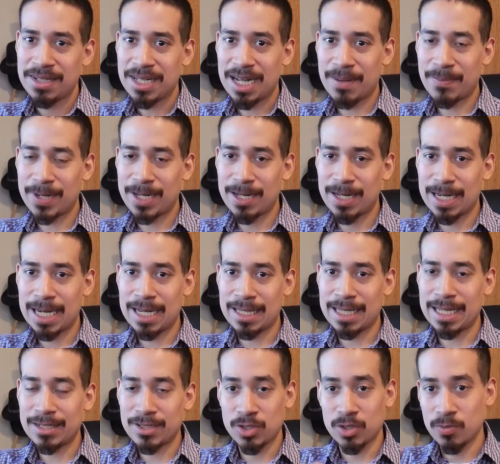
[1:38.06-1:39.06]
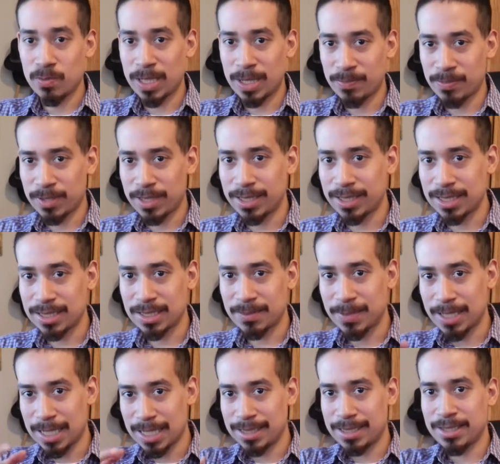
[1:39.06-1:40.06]
I'm gonna add that to my playlist. I'm
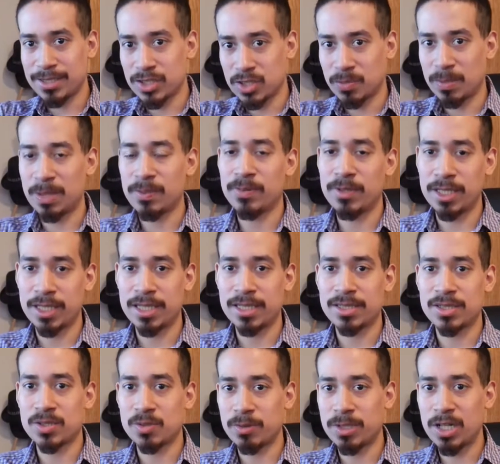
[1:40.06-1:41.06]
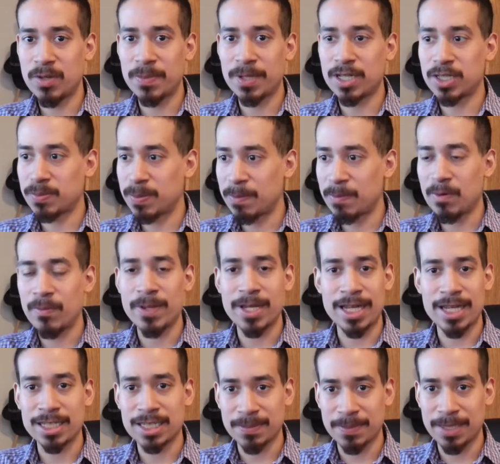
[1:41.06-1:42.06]
gonna add this to my playlist as well because people have been
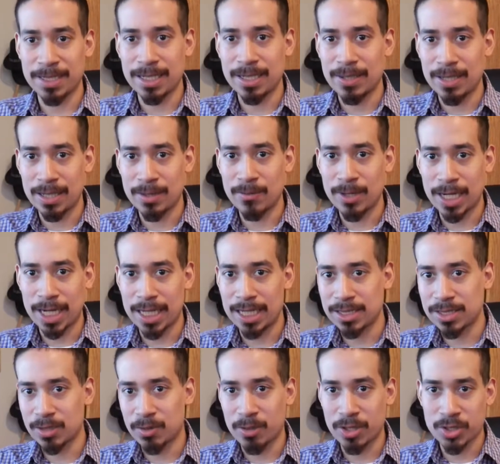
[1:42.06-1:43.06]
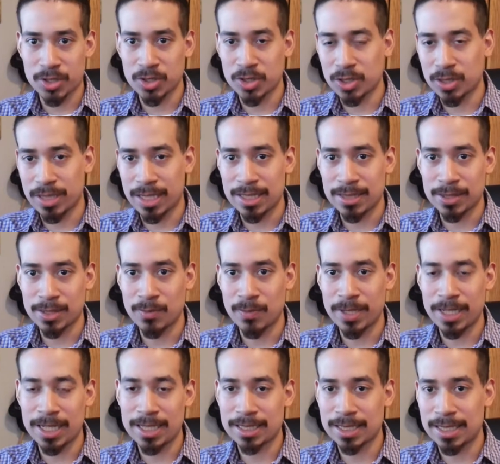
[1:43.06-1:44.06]
asking me uh, what kinds of questions you'll, you'll
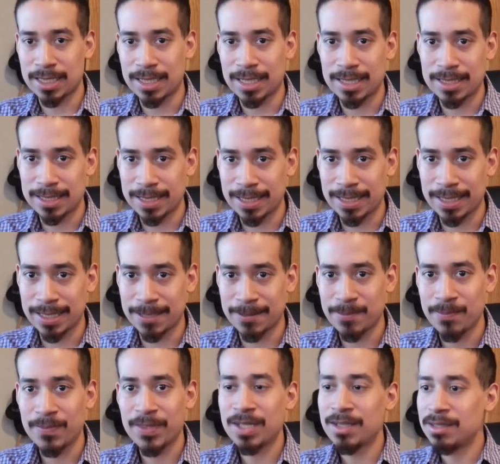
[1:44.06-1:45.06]
be asking IT, and